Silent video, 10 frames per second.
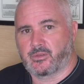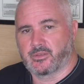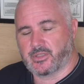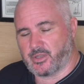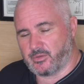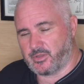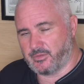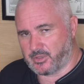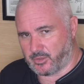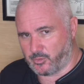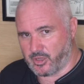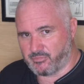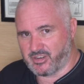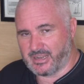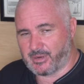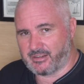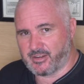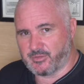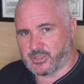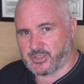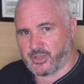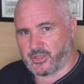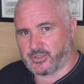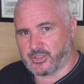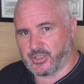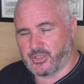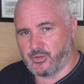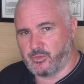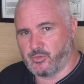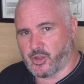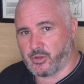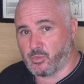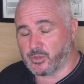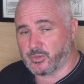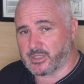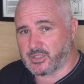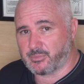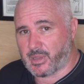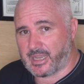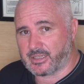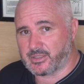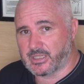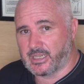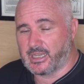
So you've done all your preliminary research, you know what to expect.